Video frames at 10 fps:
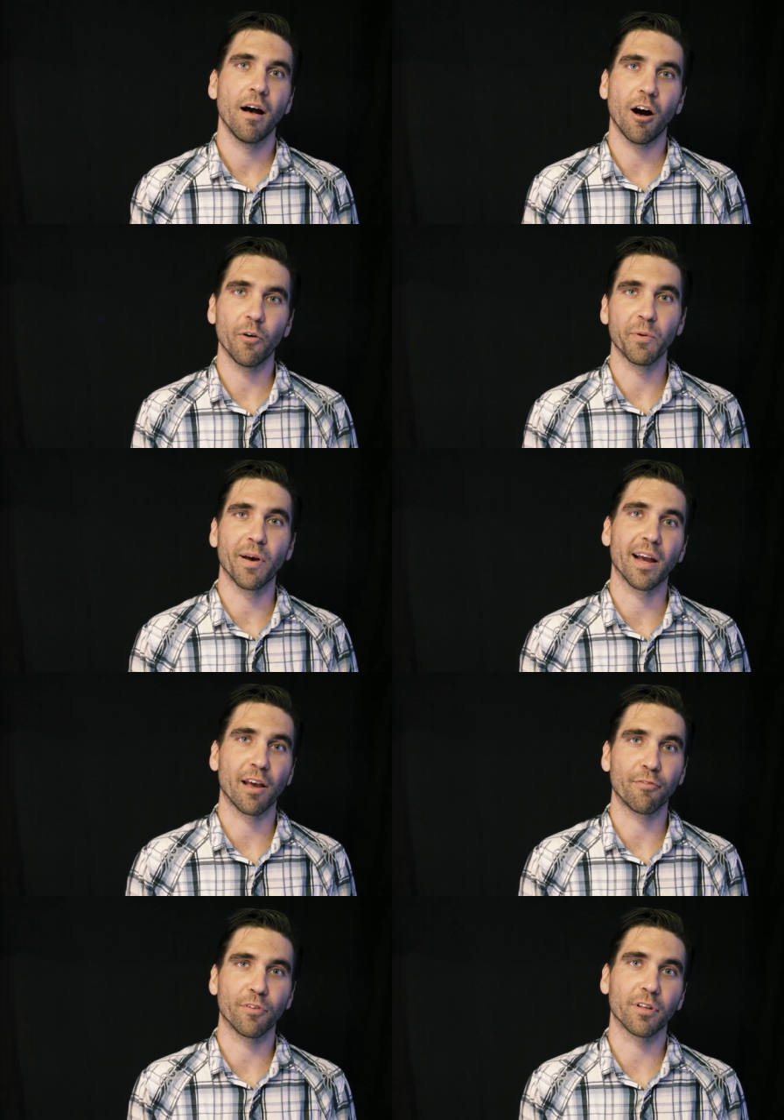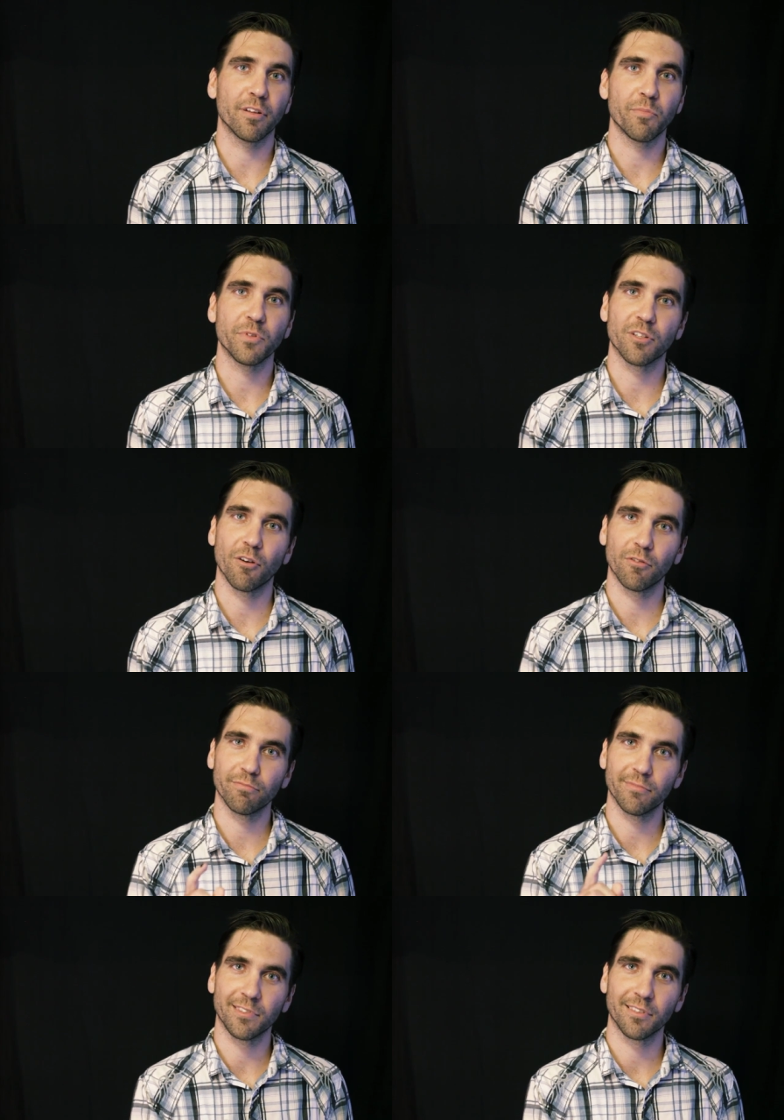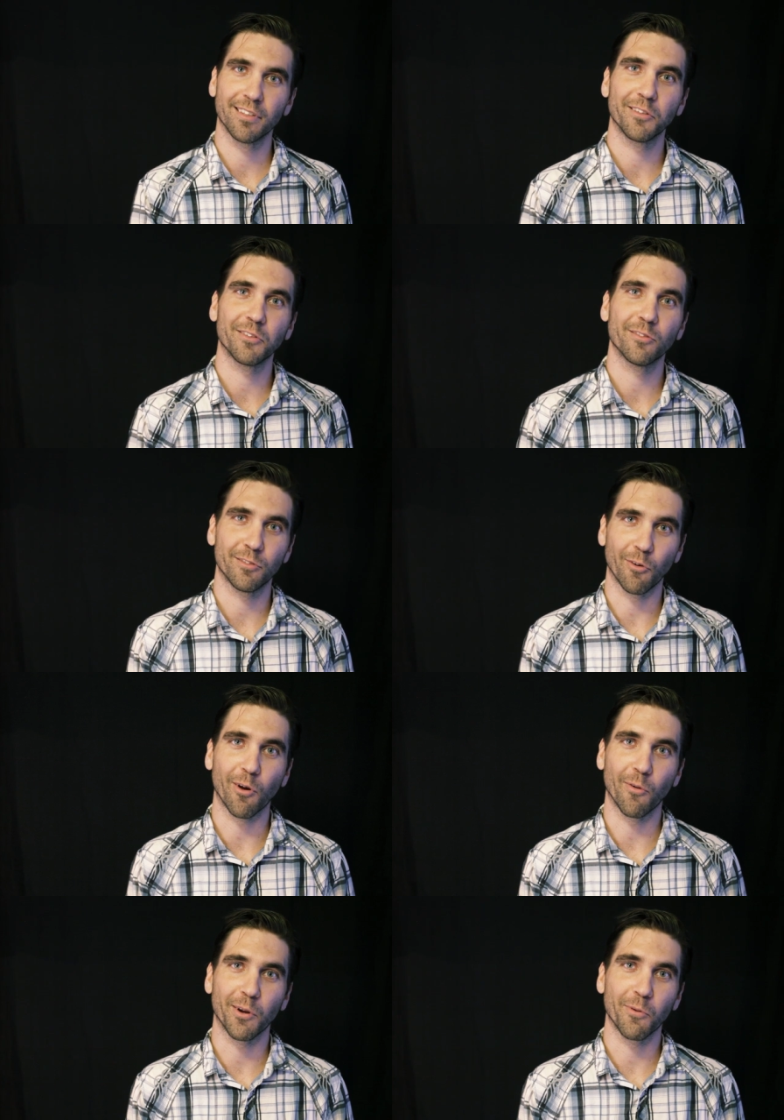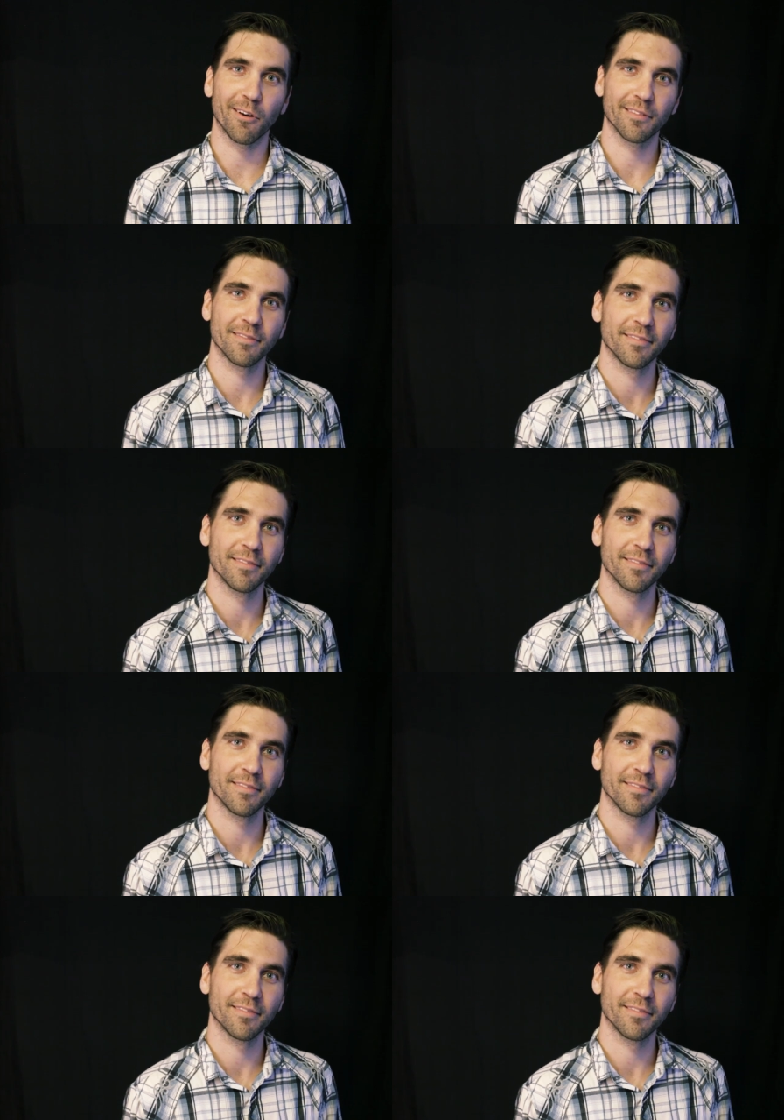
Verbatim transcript: I'll be back after the clip, so don't go anywhere.